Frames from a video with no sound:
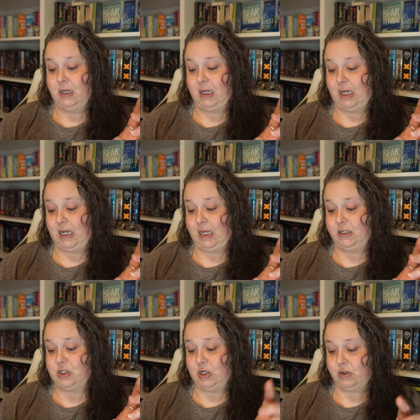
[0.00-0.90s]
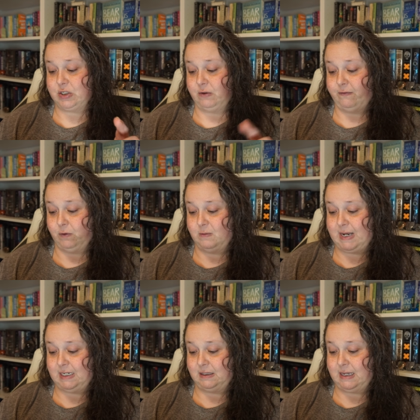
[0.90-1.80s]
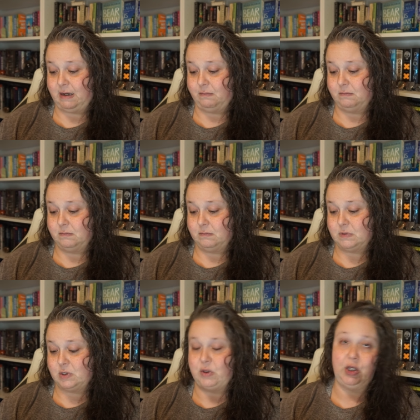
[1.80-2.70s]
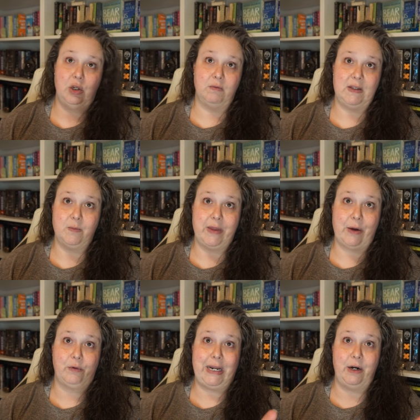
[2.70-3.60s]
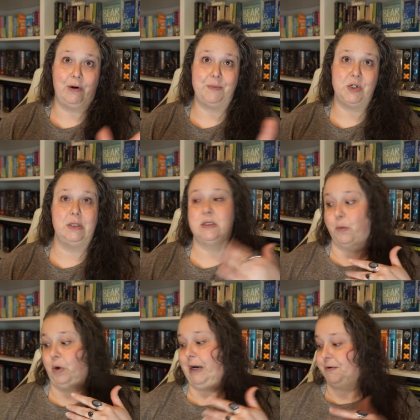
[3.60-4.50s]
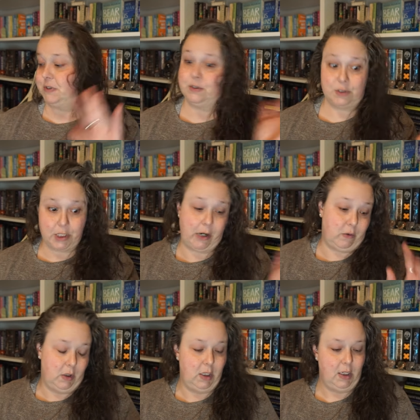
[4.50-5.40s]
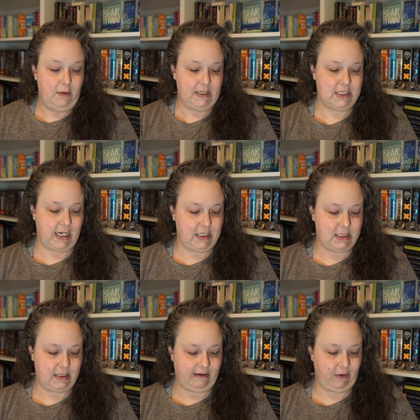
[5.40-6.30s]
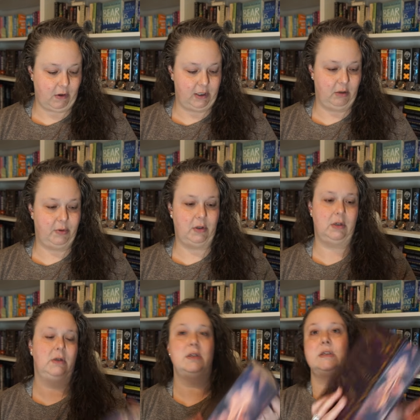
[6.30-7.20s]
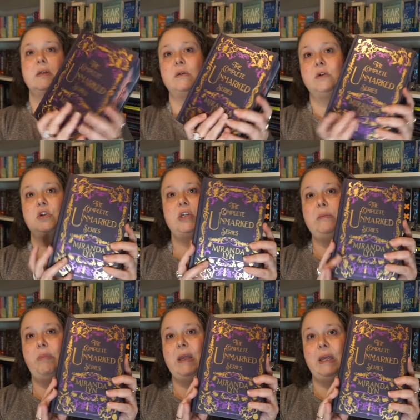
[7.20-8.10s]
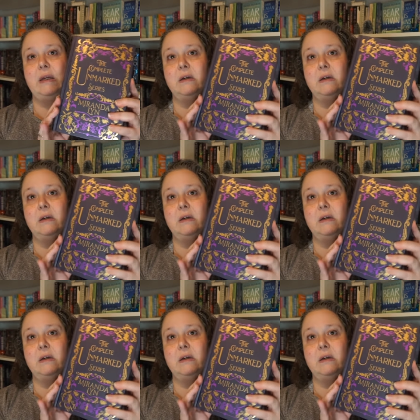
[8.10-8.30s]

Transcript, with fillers: and she also formatted them so that you can read them without interruption somewhere else. So, that's nice to have the audiobook because she big,